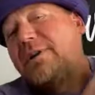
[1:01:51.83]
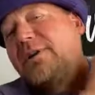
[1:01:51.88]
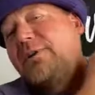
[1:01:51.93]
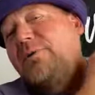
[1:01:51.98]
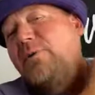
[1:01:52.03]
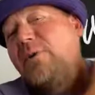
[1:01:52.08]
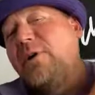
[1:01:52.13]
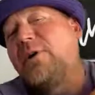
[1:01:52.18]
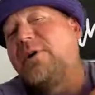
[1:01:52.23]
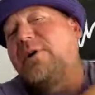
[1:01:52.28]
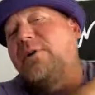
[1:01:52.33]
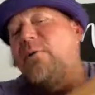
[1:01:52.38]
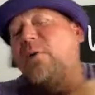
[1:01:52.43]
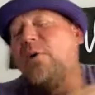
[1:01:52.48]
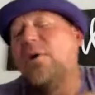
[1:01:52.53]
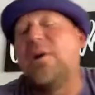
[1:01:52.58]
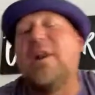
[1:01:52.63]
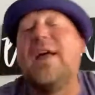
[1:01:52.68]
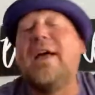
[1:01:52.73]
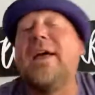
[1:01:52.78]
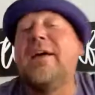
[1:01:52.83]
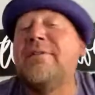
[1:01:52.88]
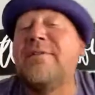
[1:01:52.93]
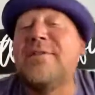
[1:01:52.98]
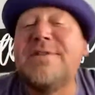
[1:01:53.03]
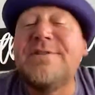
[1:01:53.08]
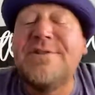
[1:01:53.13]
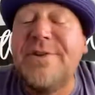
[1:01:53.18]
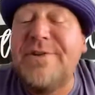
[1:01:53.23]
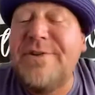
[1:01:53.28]
He was. He was 11
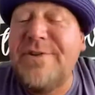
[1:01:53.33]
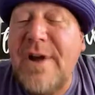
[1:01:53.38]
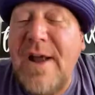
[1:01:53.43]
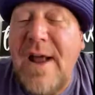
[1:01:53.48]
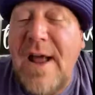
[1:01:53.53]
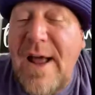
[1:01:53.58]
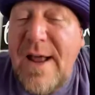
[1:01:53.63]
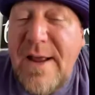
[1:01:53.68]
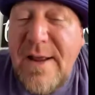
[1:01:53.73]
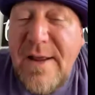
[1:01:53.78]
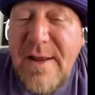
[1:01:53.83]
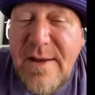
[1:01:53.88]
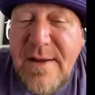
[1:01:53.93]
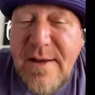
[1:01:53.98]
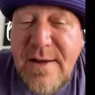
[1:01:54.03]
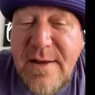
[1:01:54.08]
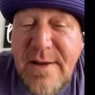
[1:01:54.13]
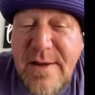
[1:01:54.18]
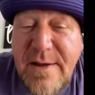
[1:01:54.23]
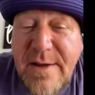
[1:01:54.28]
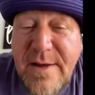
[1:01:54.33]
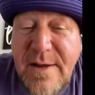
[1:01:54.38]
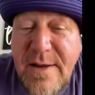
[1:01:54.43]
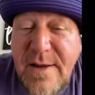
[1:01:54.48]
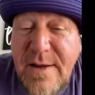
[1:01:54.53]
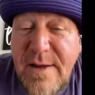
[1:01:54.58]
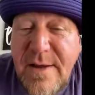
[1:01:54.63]
in junior high. Yeah.